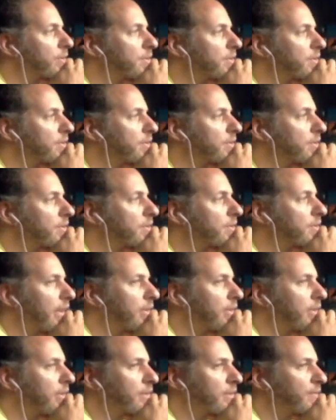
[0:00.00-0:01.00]
say I
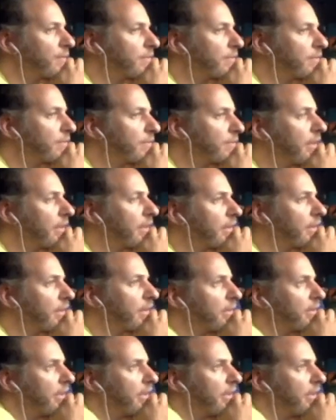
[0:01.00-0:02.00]
don't know if,
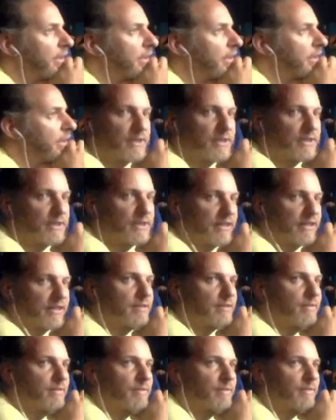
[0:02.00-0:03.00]
yeah, if we can
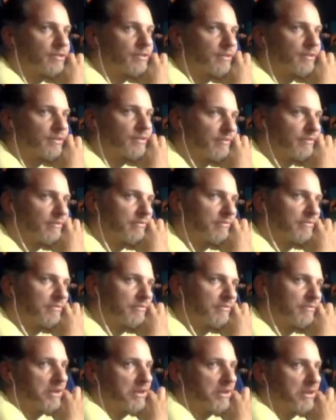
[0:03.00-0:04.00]
imagine
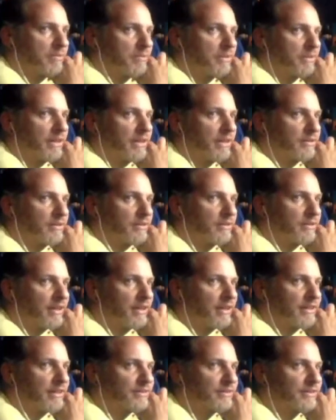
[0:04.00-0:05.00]
yeah but i don't
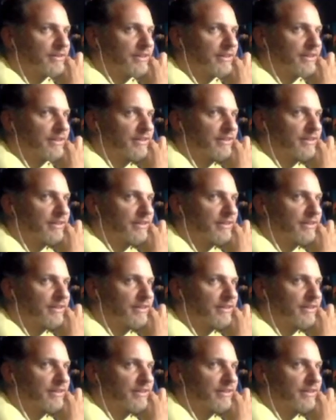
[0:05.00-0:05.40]
i don't think because